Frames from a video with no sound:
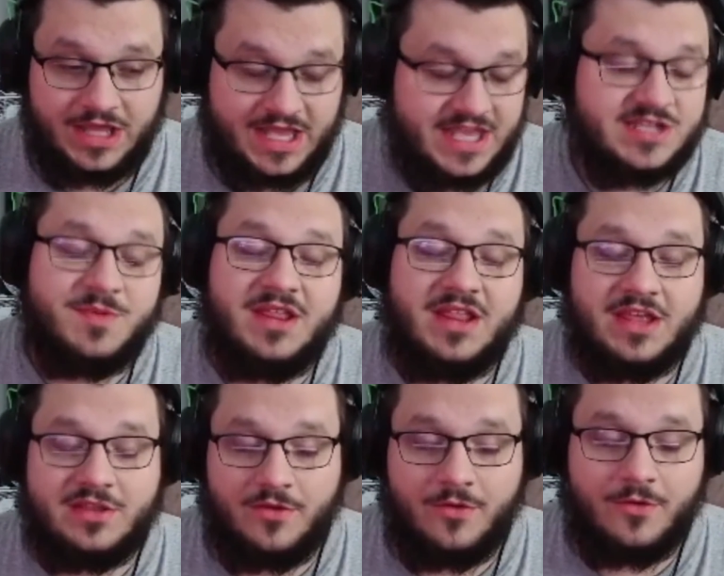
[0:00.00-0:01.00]
He spent
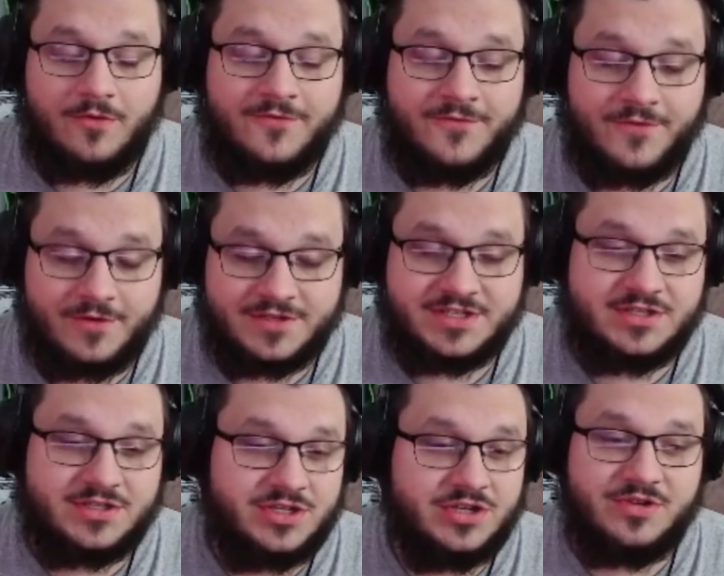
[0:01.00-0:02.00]
like the whole first
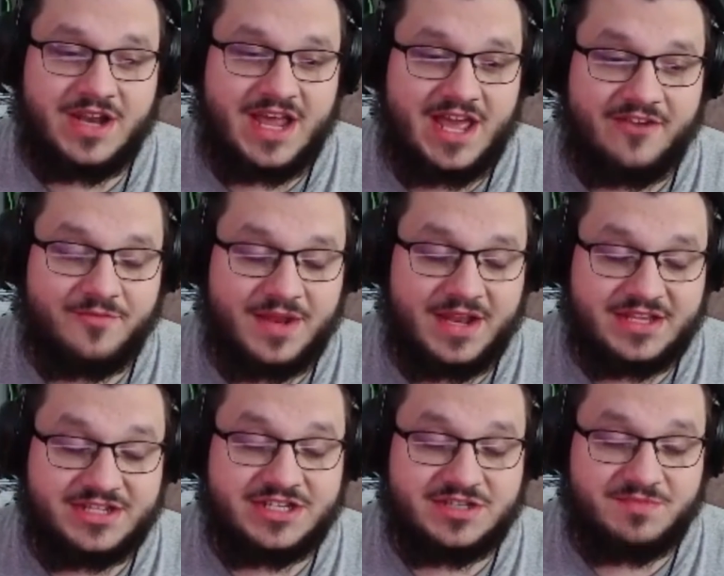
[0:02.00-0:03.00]
2.5
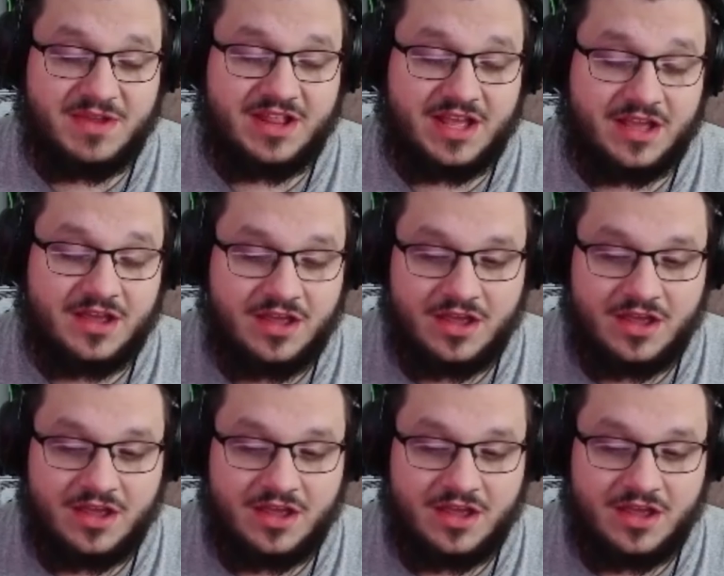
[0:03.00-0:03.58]
minutes just being like,